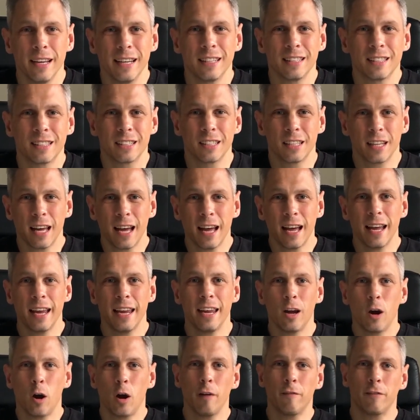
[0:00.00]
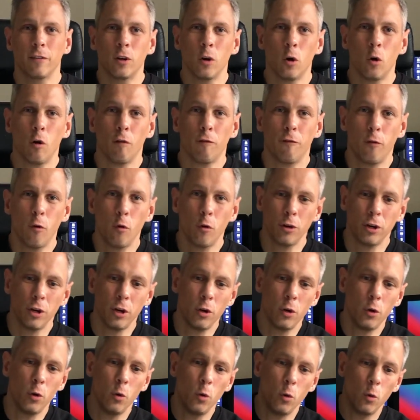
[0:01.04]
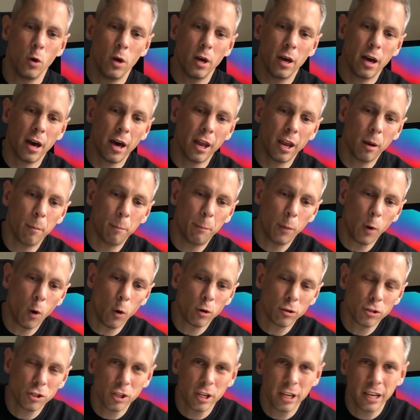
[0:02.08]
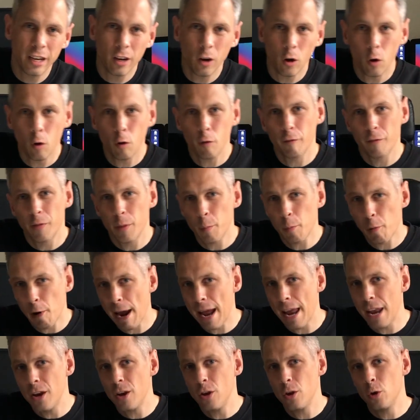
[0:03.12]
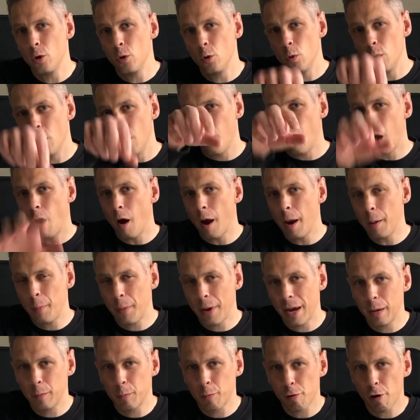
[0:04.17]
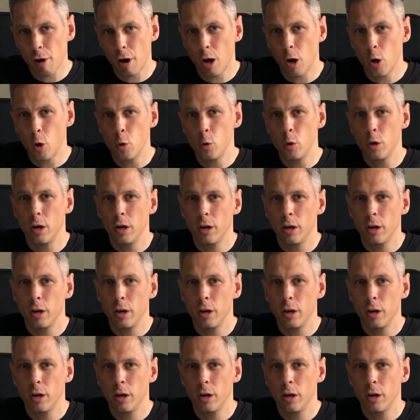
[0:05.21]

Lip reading: Today I've got for you an unboxing of the brand new iPad Pro